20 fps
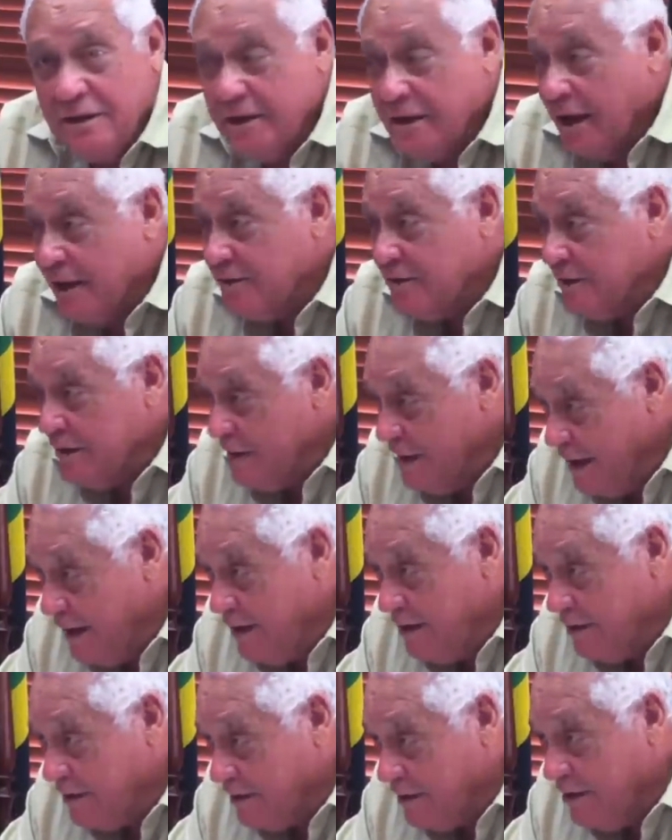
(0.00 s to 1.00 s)
catch the 9
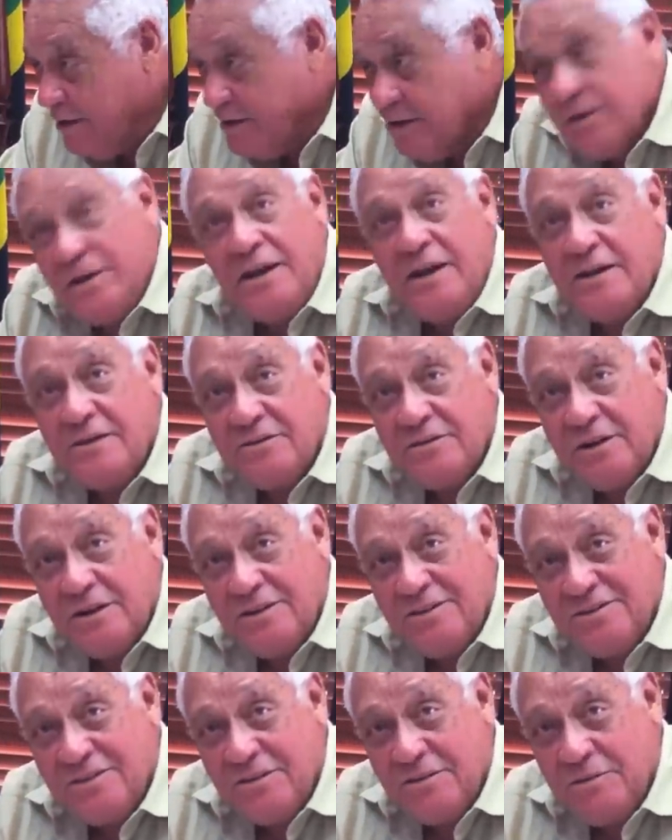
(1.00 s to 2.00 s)
o'clock connection
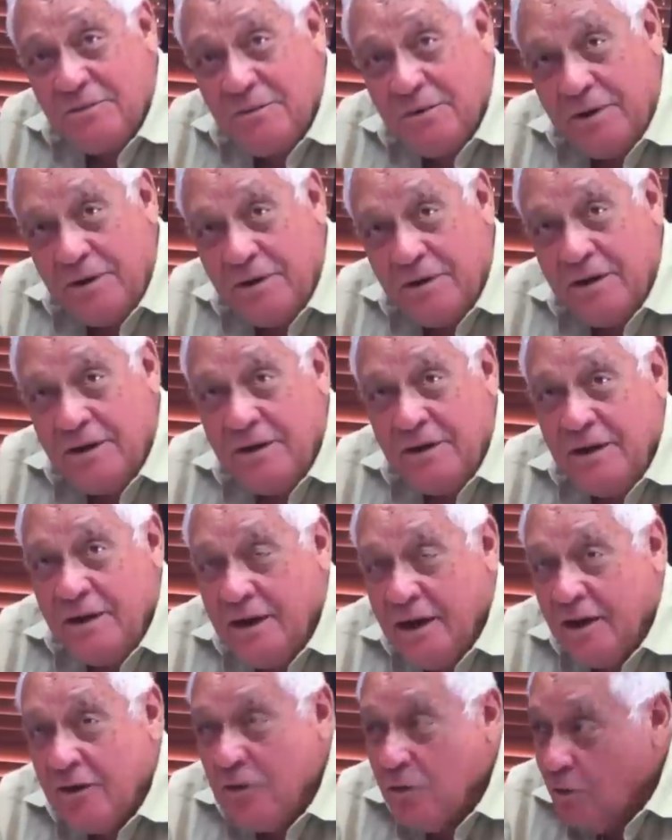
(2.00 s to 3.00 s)
somewhere,
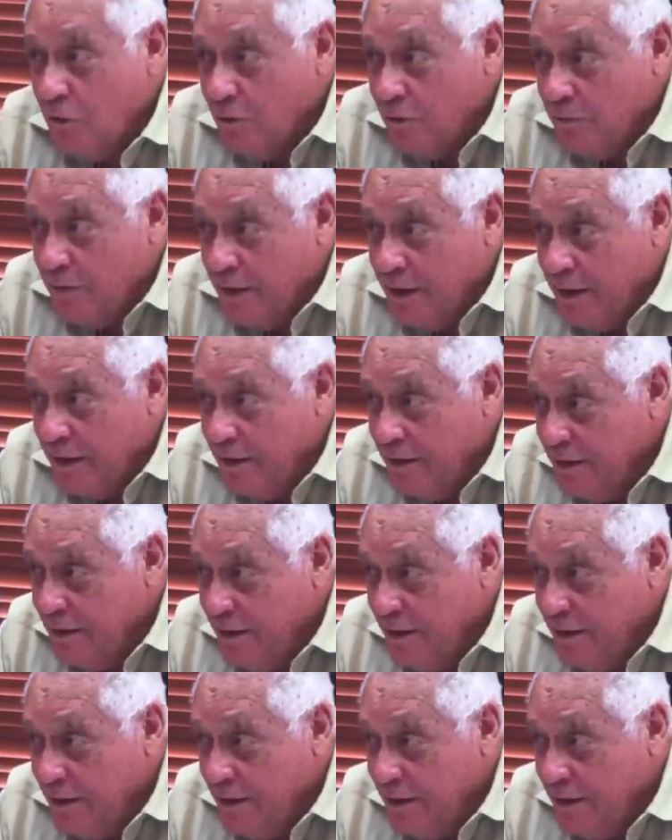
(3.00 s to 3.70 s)
get home then,